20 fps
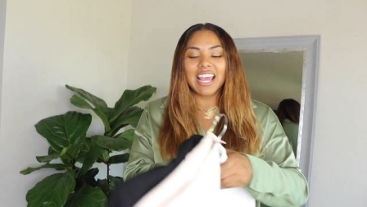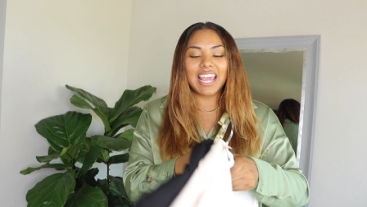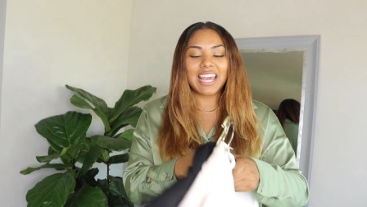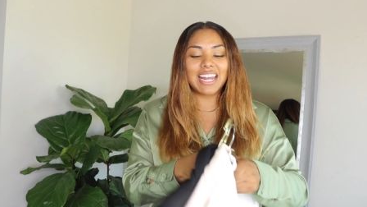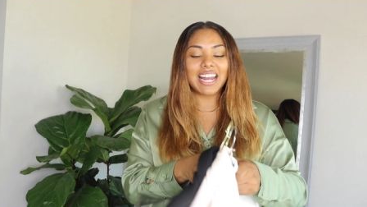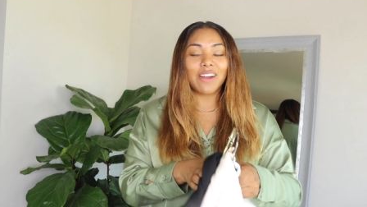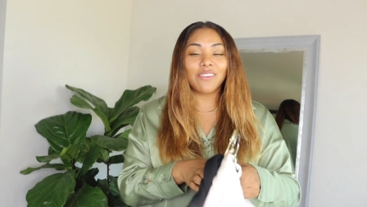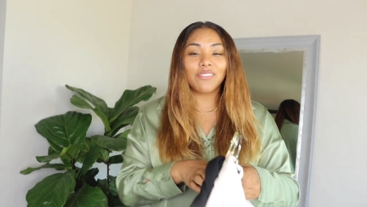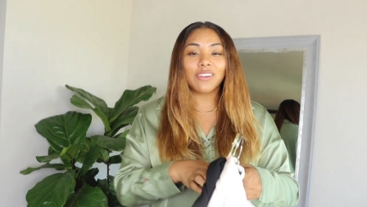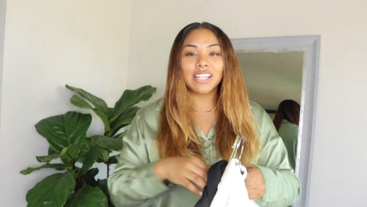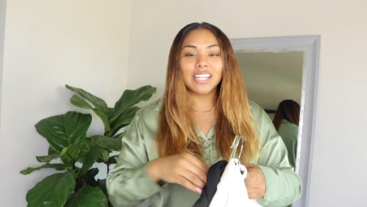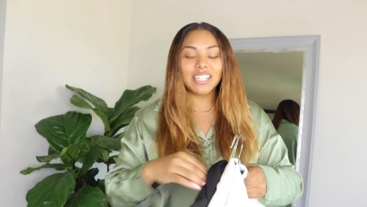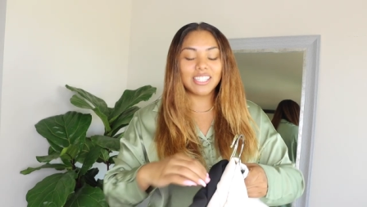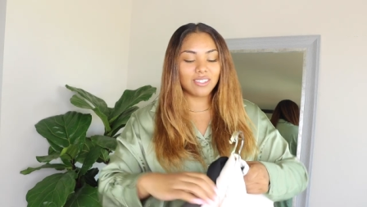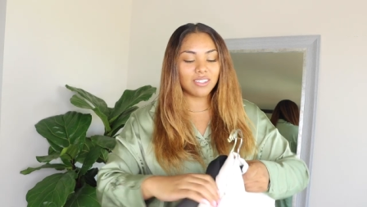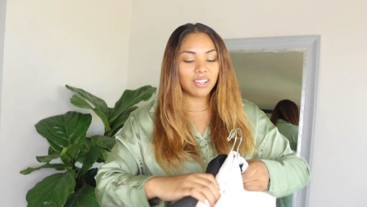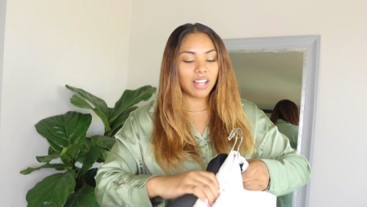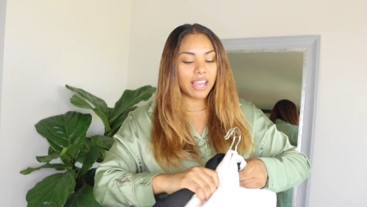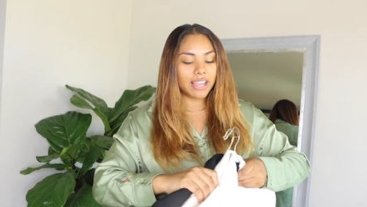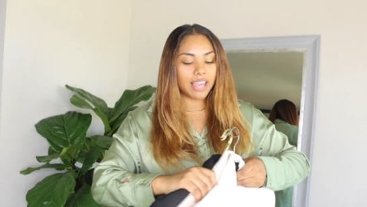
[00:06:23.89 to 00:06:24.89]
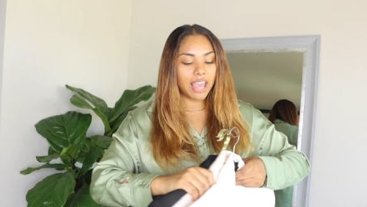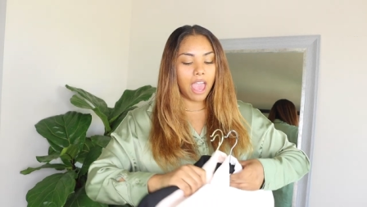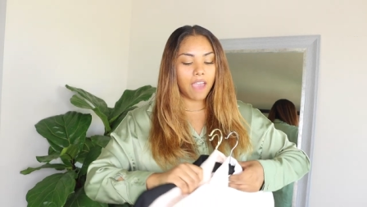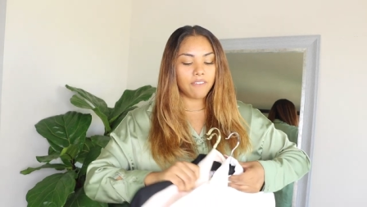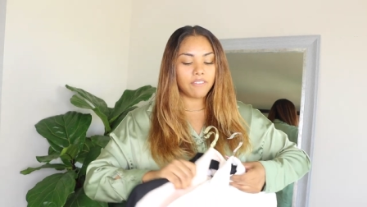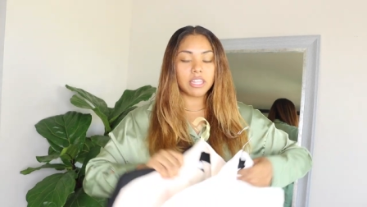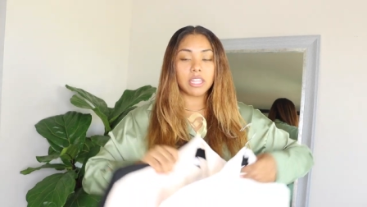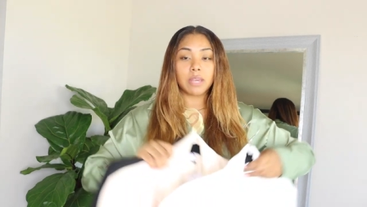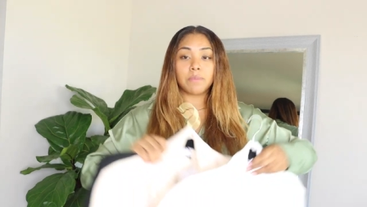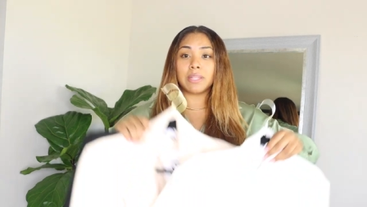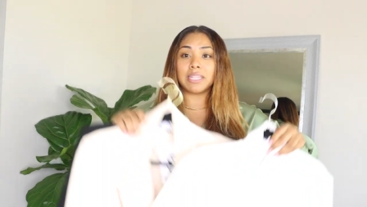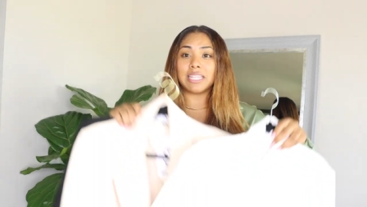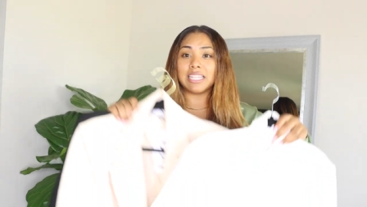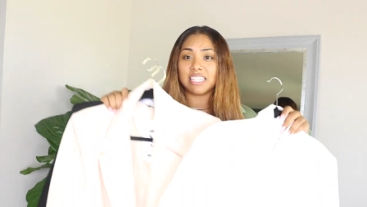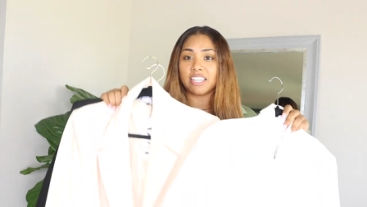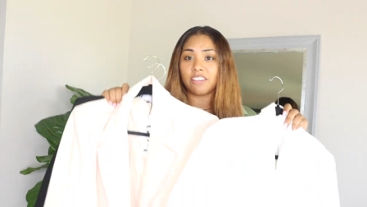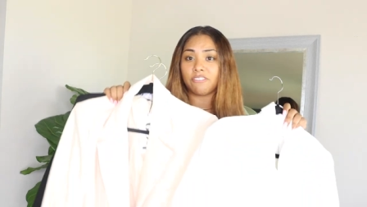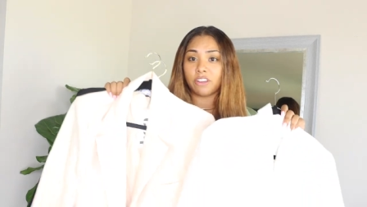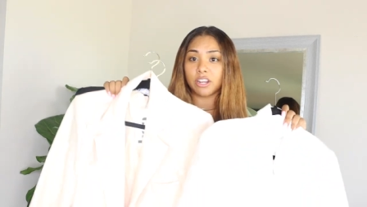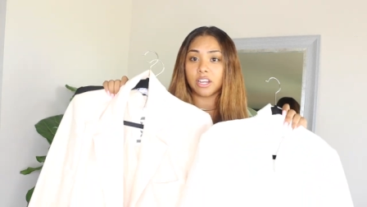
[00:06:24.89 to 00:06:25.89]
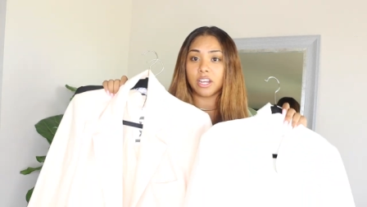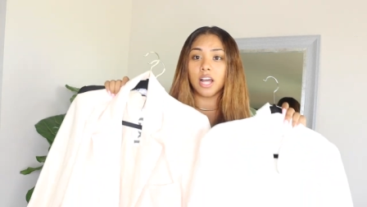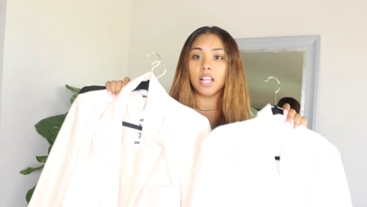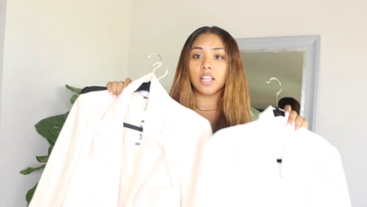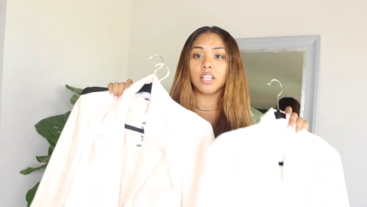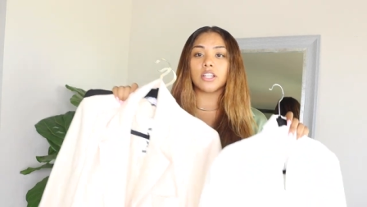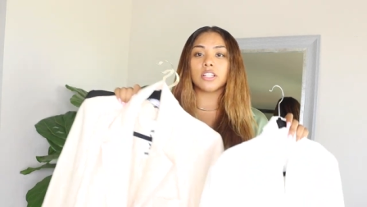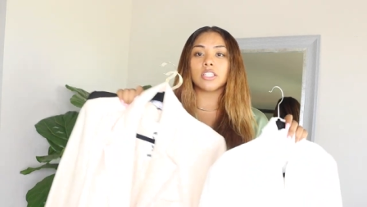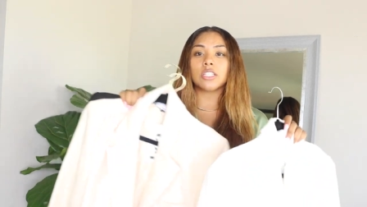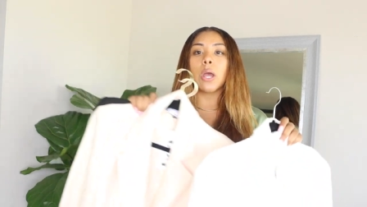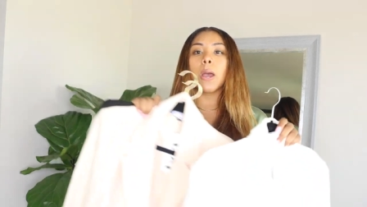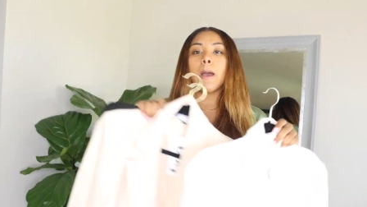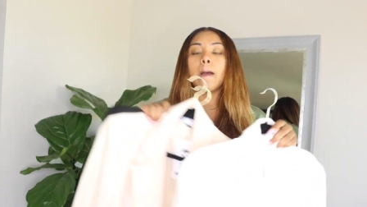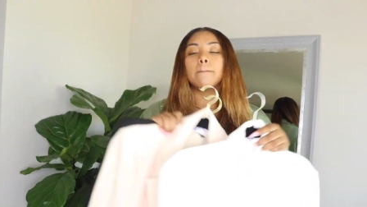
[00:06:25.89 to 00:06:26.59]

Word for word: And I really do like having them in these different colors.